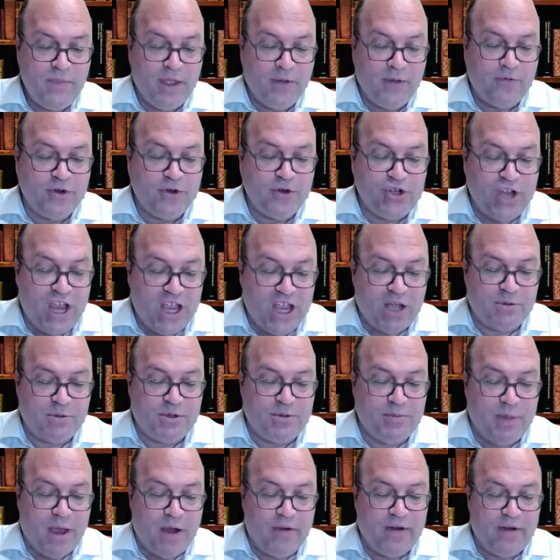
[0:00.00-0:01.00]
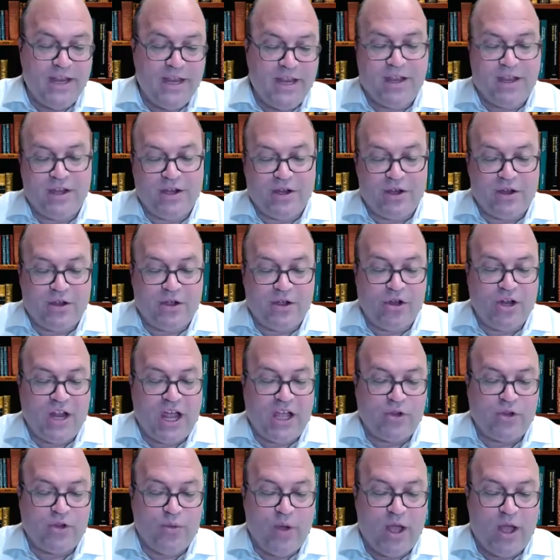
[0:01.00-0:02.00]
And for Jacob's merit, he could
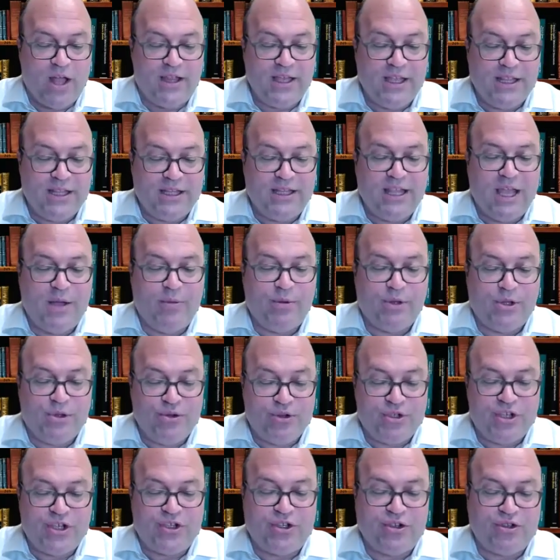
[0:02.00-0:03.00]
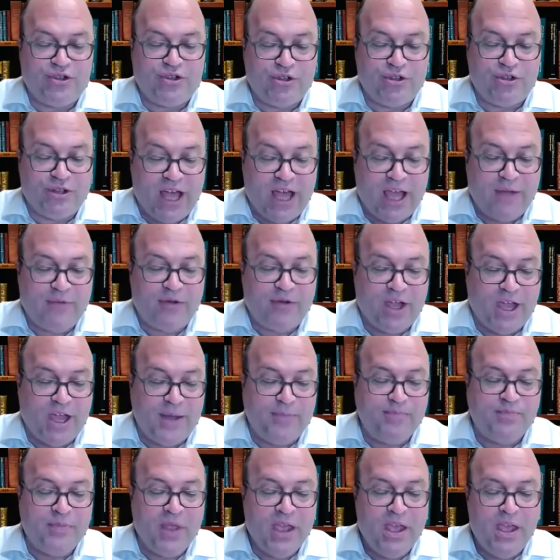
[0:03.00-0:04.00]
not dwell in the land with two sisters in their
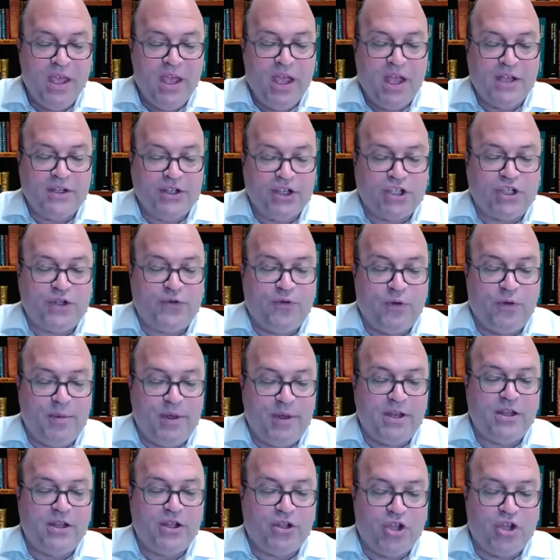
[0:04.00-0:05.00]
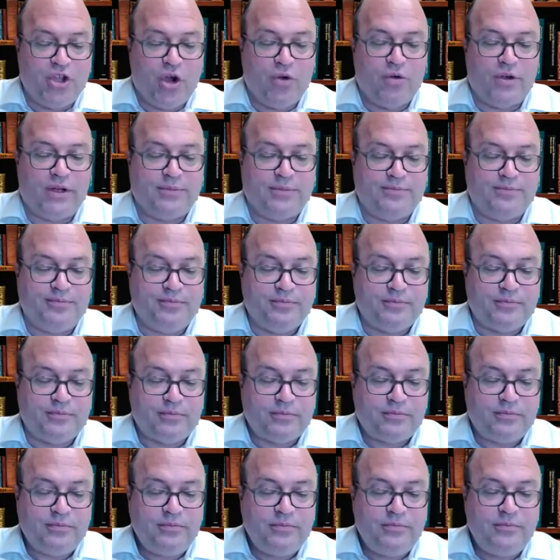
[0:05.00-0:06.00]
lifetime. So this is forbidden in the Torah.
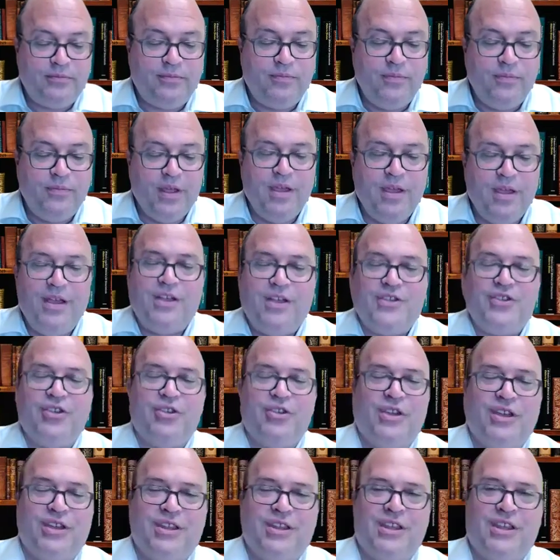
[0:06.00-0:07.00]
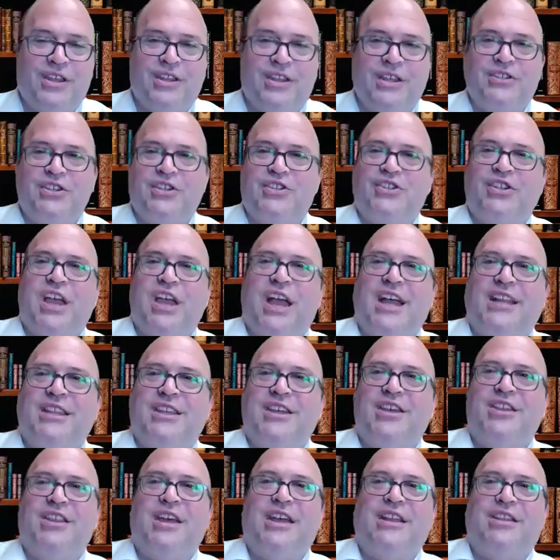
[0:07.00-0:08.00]
So this is the
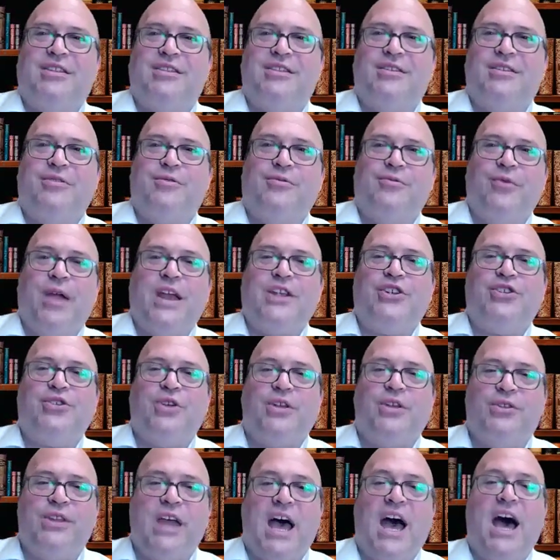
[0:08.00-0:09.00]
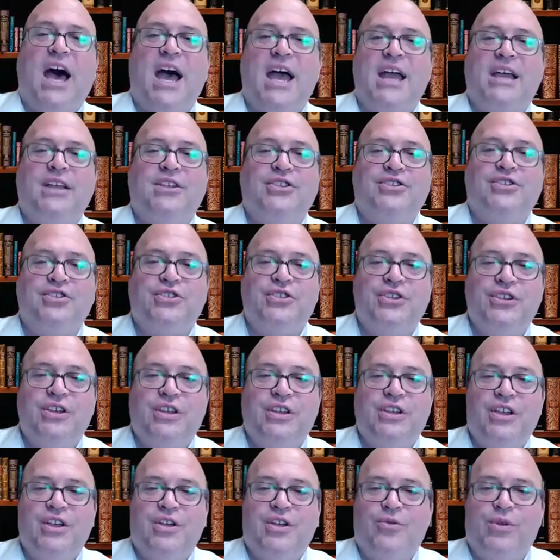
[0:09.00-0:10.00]
idea that Rachel dies
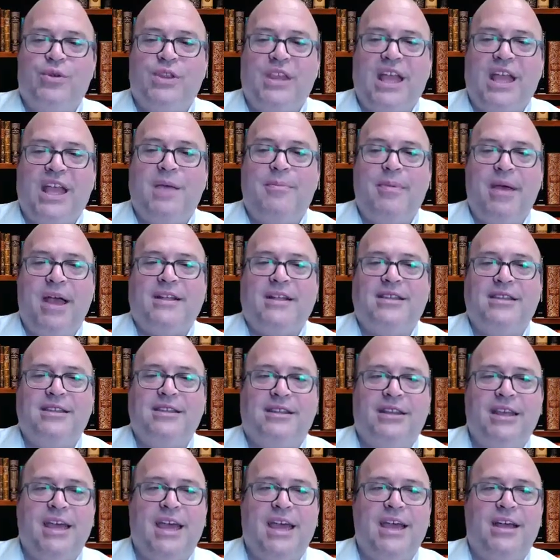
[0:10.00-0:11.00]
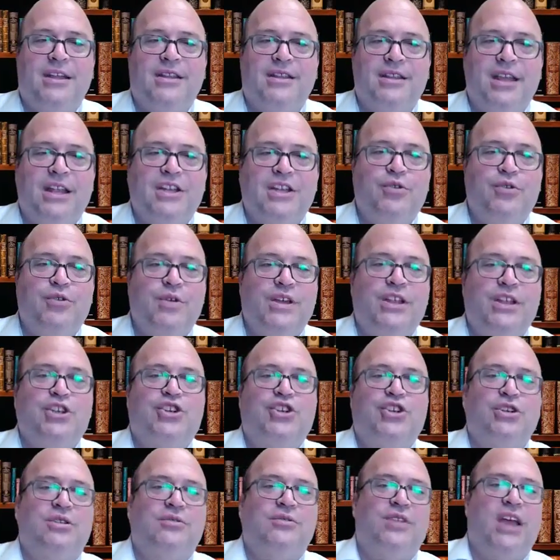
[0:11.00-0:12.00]
when they get back to the land. And she really
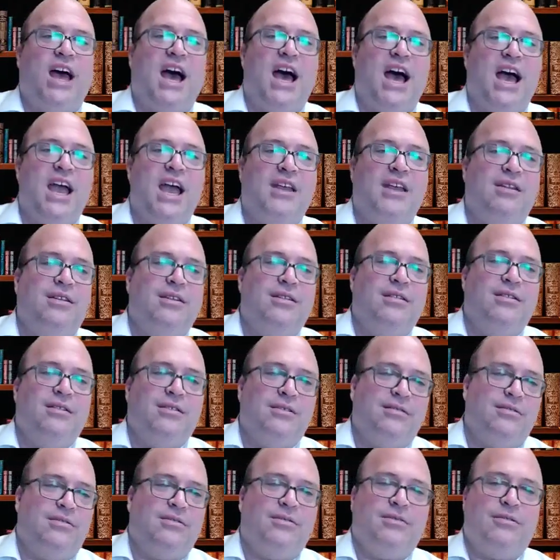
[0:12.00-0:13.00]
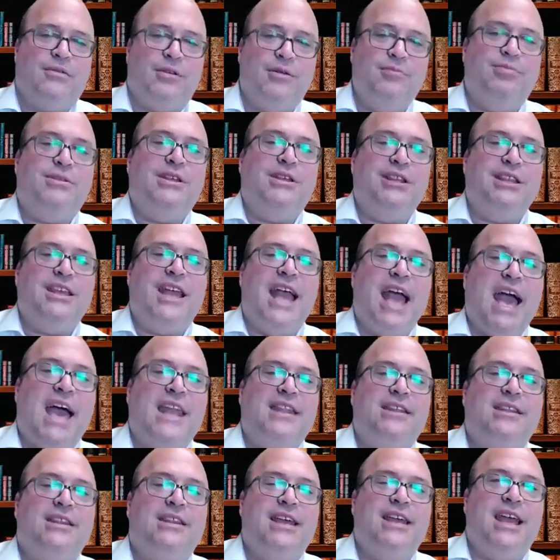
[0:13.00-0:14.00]
should have died completely
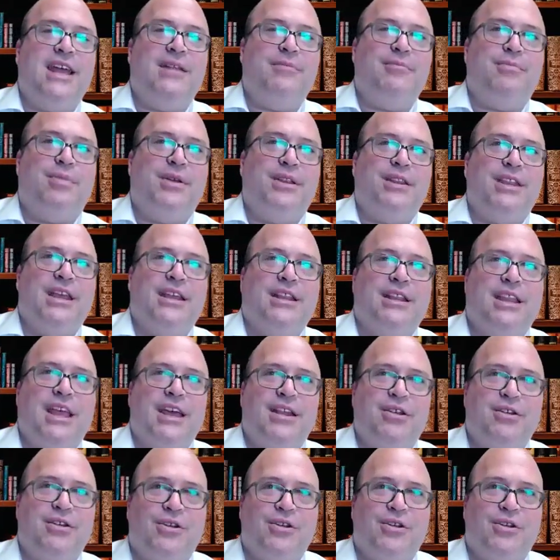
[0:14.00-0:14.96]
out of the land, but they let